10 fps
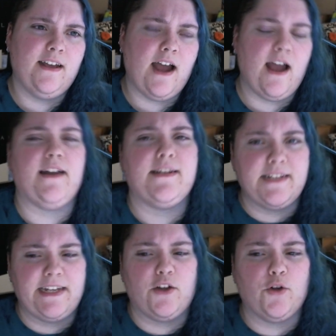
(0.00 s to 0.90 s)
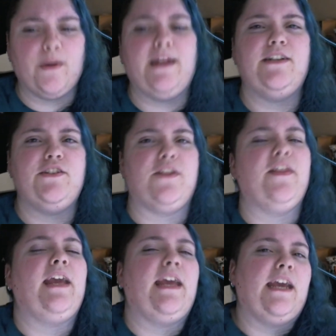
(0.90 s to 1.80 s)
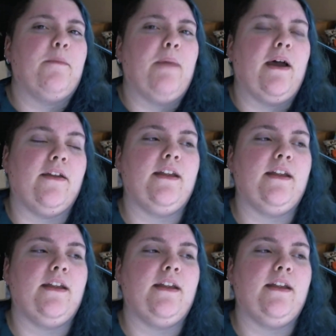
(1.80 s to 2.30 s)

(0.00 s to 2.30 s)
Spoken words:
I honestly cringe thinking about it.